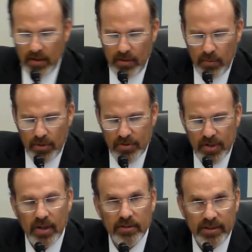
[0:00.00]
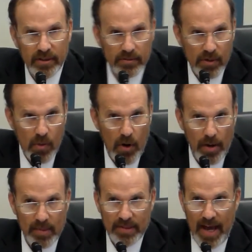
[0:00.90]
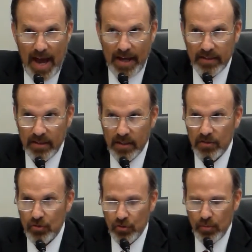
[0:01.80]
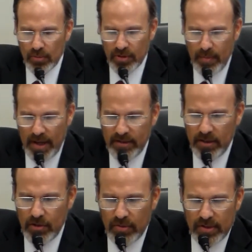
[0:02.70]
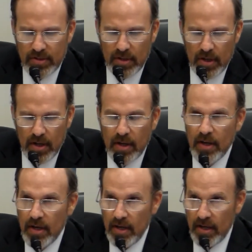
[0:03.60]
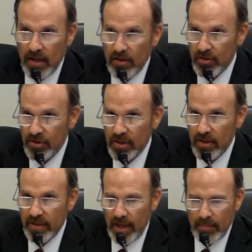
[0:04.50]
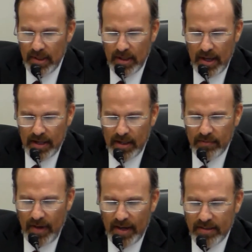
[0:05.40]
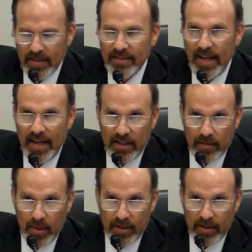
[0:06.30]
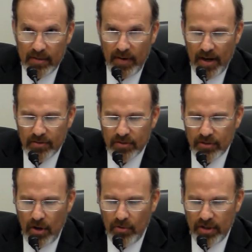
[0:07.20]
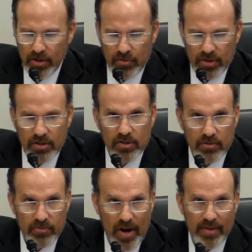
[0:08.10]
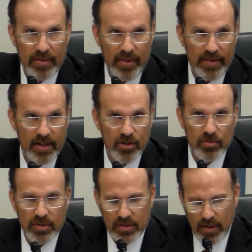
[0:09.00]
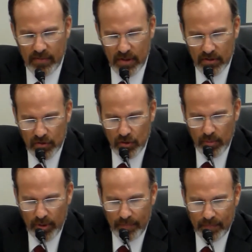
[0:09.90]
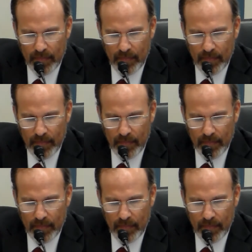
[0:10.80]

in other words, a legal requirement to act in the consumer's best interests, he or she could then be getting advice that's tainted by the advisor's own interests rather than the interests of the consumer.